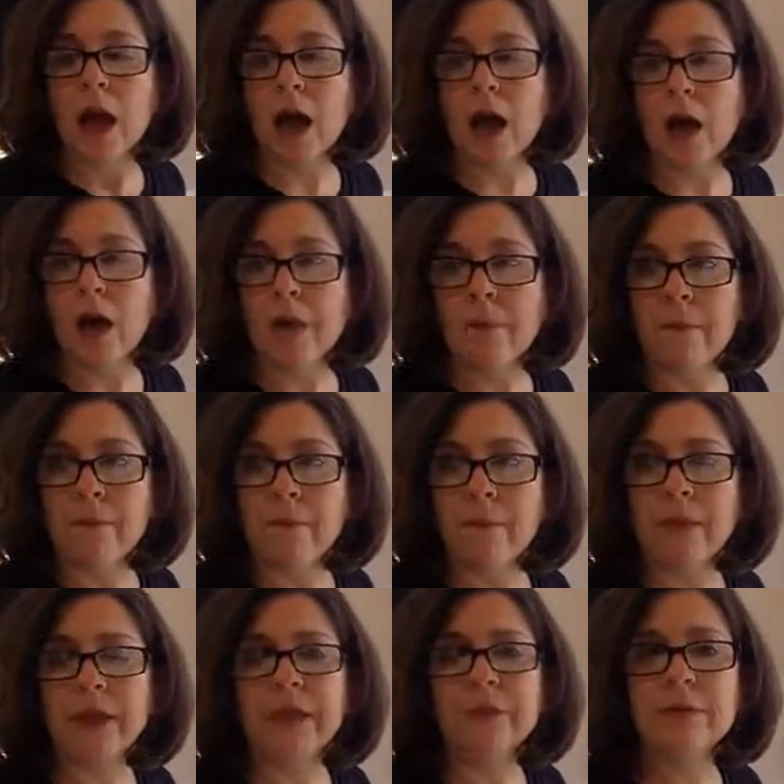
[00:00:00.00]

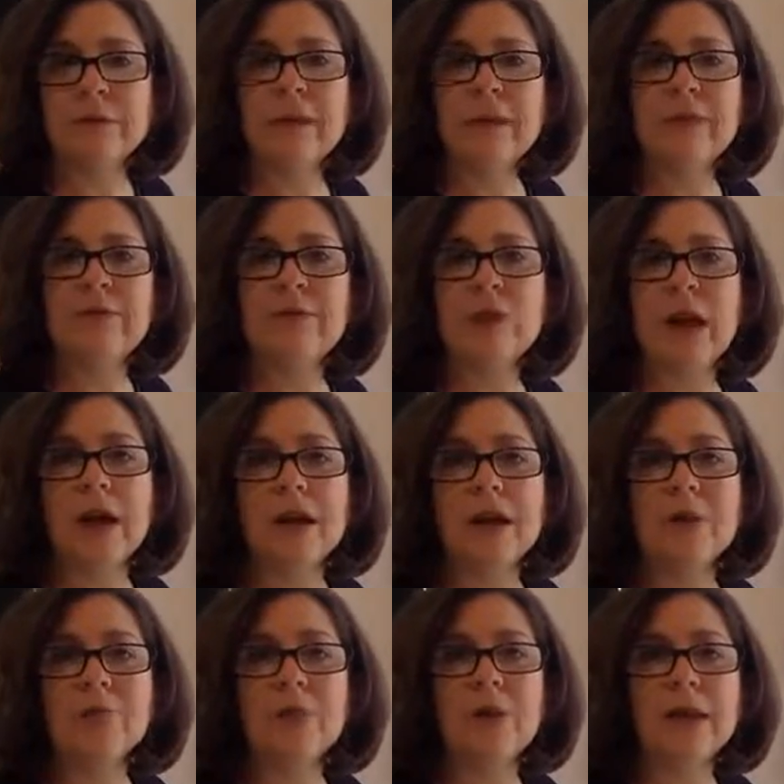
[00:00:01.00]
But it gives me a
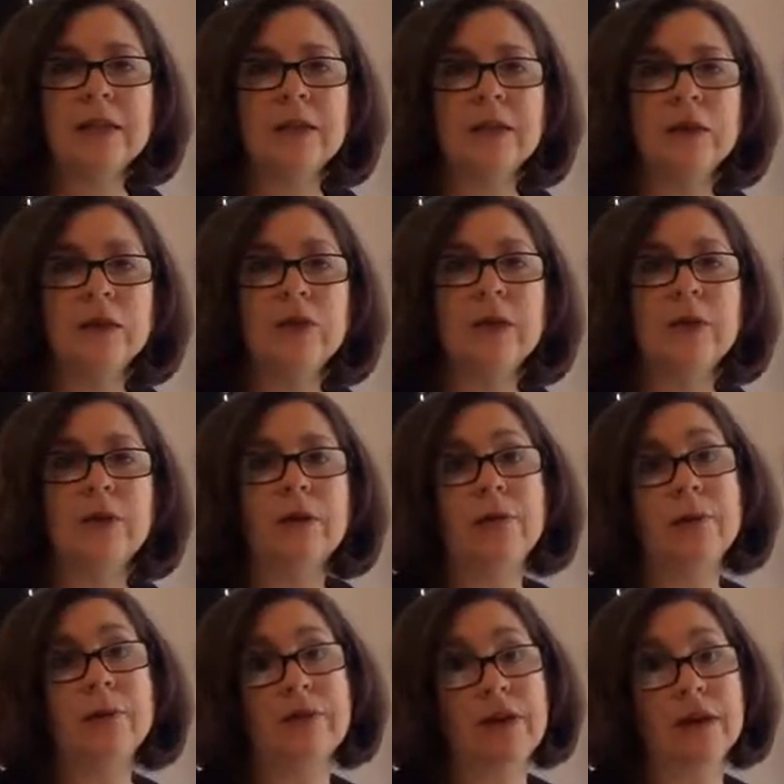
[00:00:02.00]
variety of ways to decorate
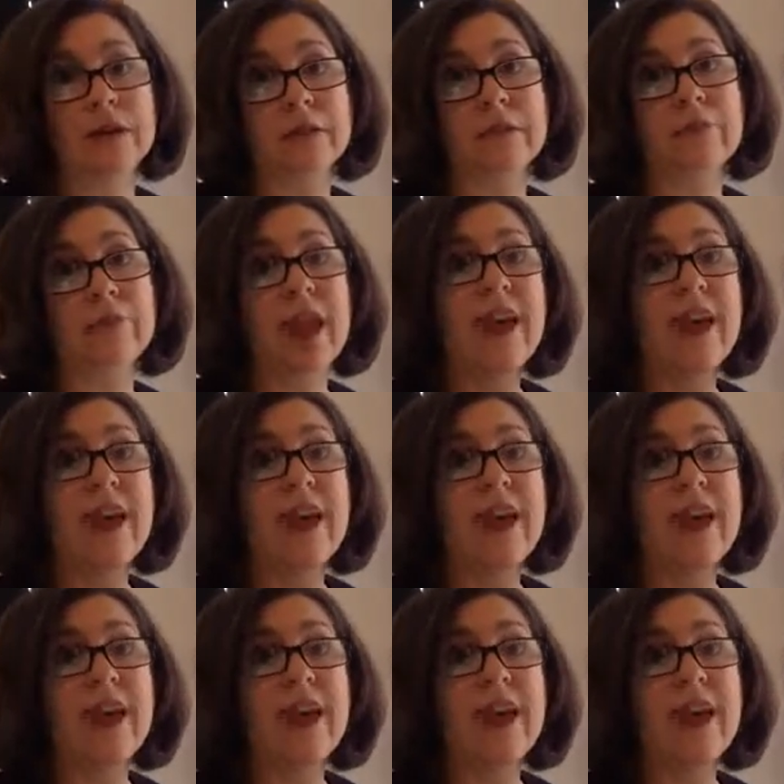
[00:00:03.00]
really fast.